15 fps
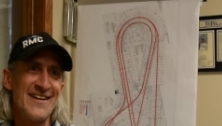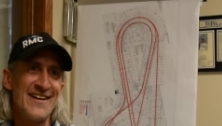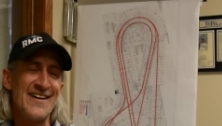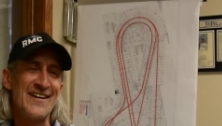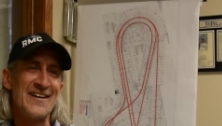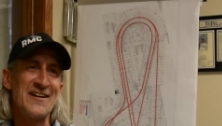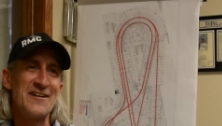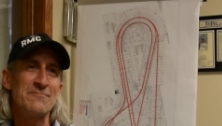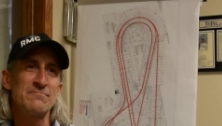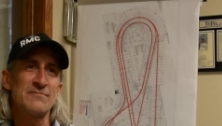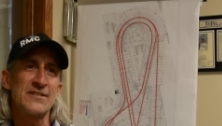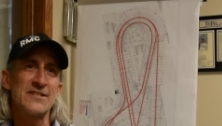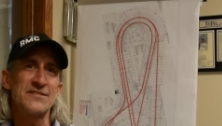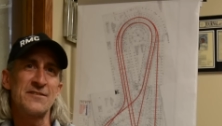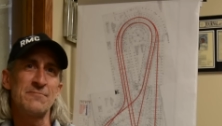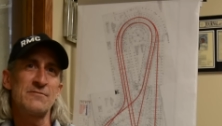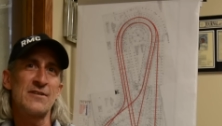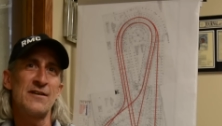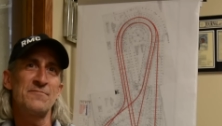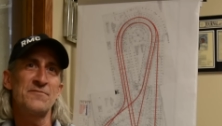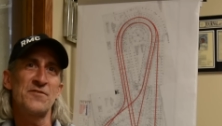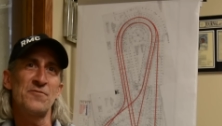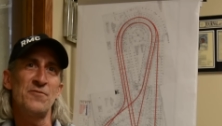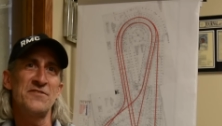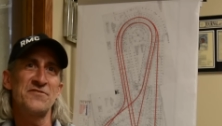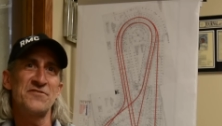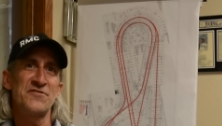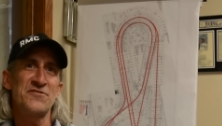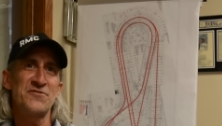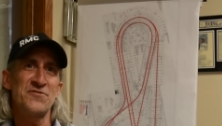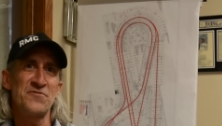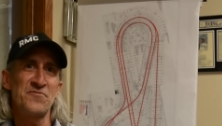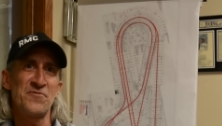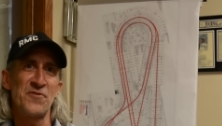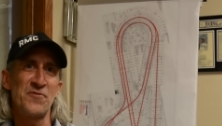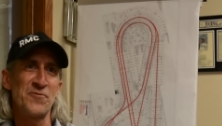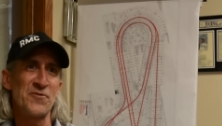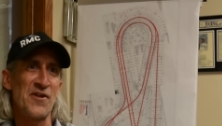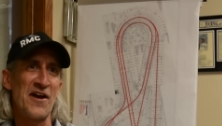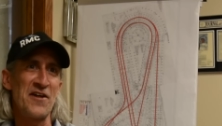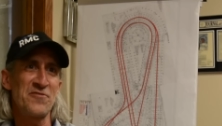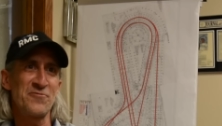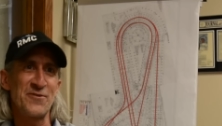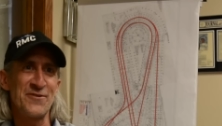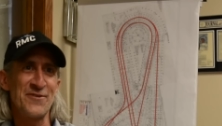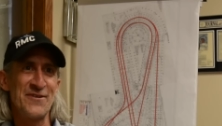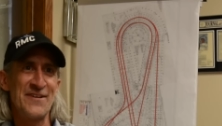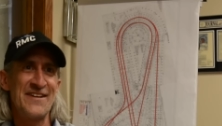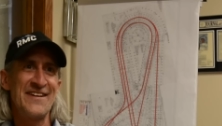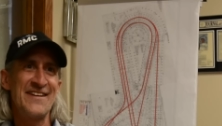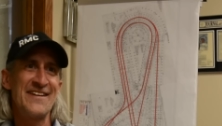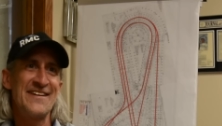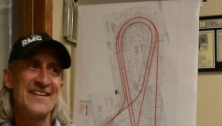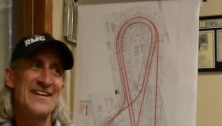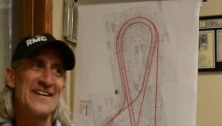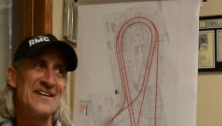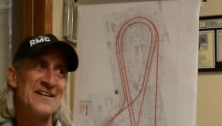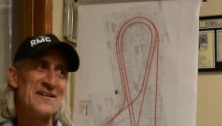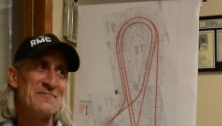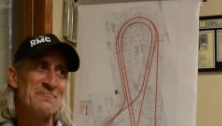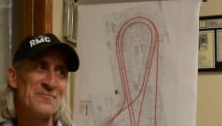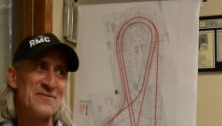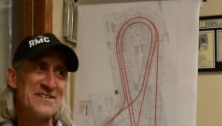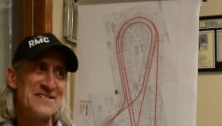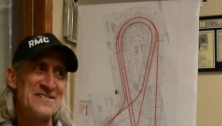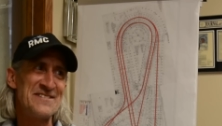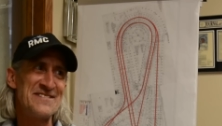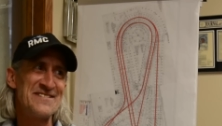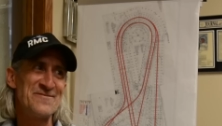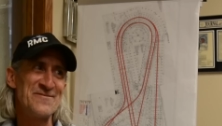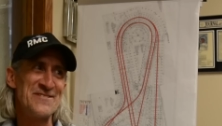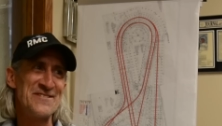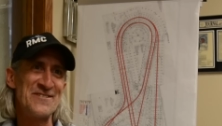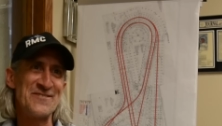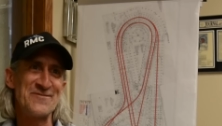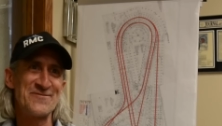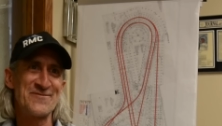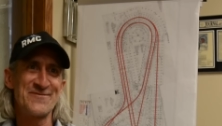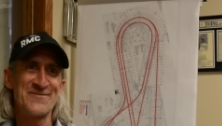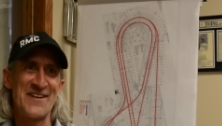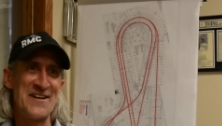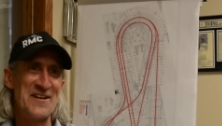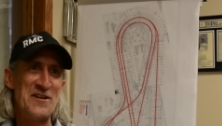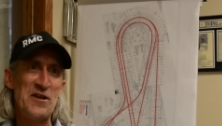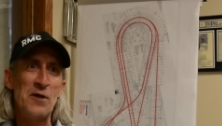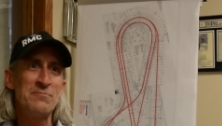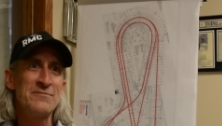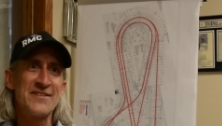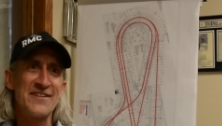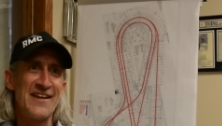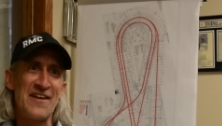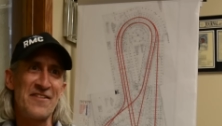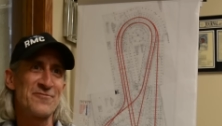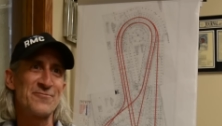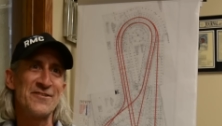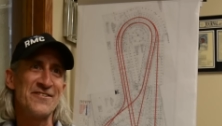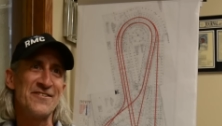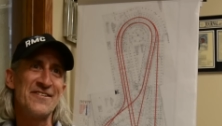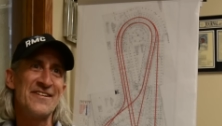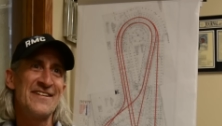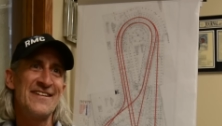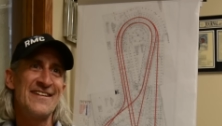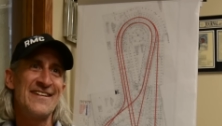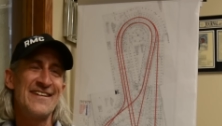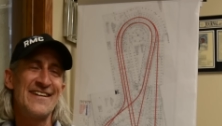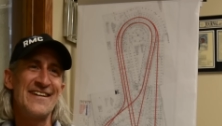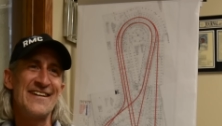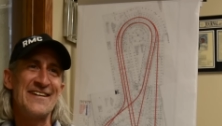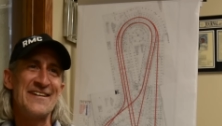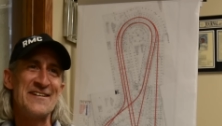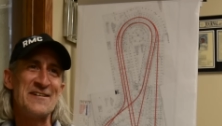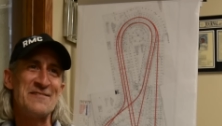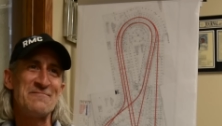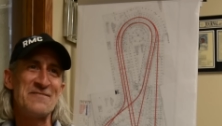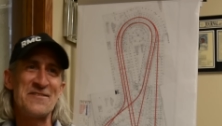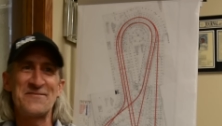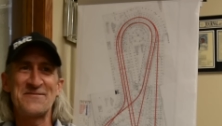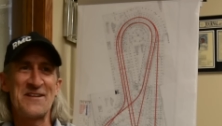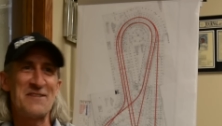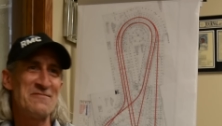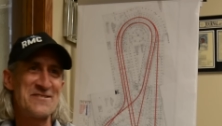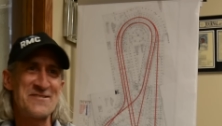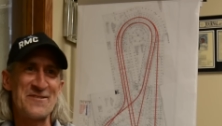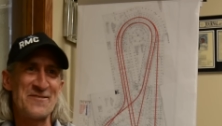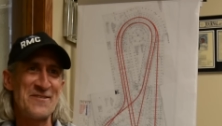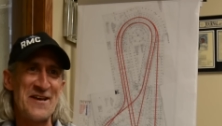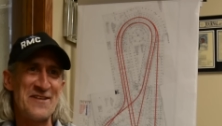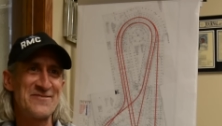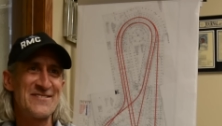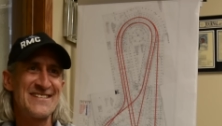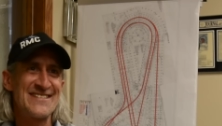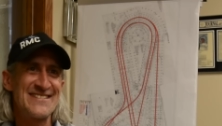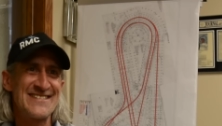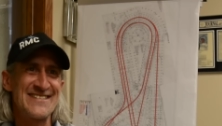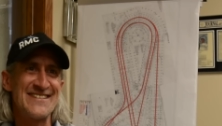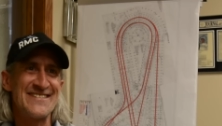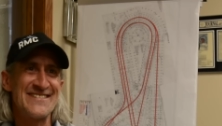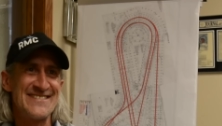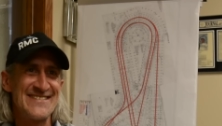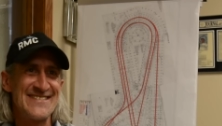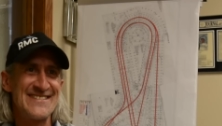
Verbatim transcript: Because um, sometimes the ones that shoot for the real high thrill, um, when you when you're kind of numb to that thrill, um, then there's not much there left. So.